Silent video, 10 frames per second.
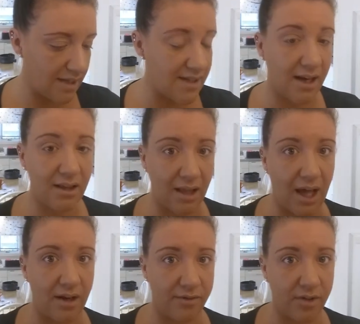It's got a
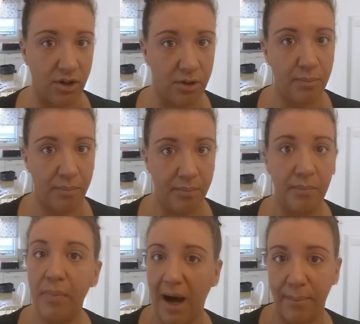lot of good
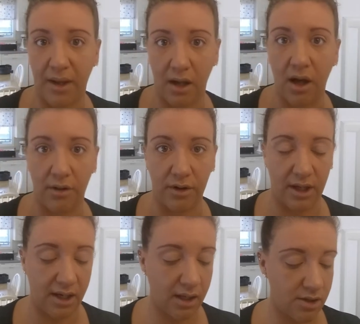popping color
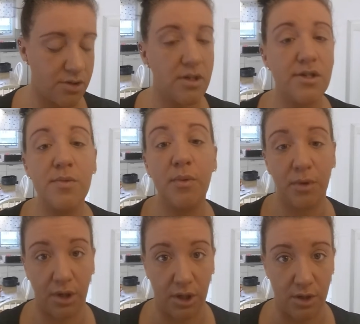in it, so this is what
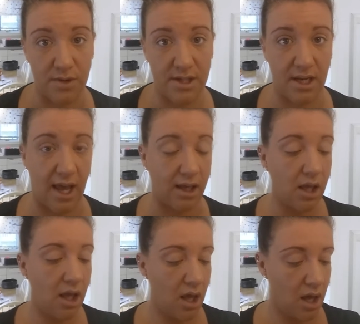we're going to use today.
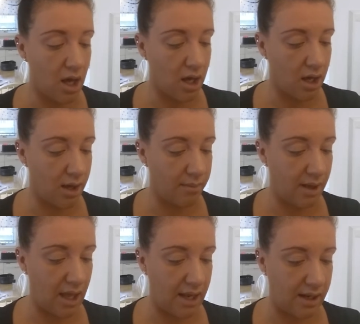
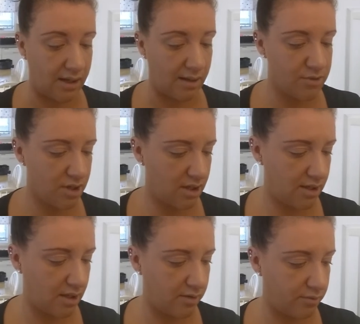And I'm trying to
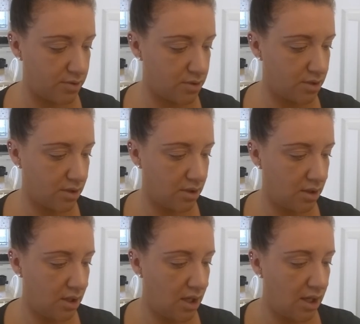think of which
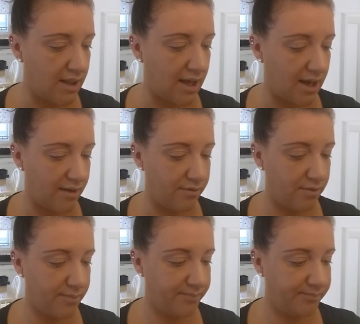they have.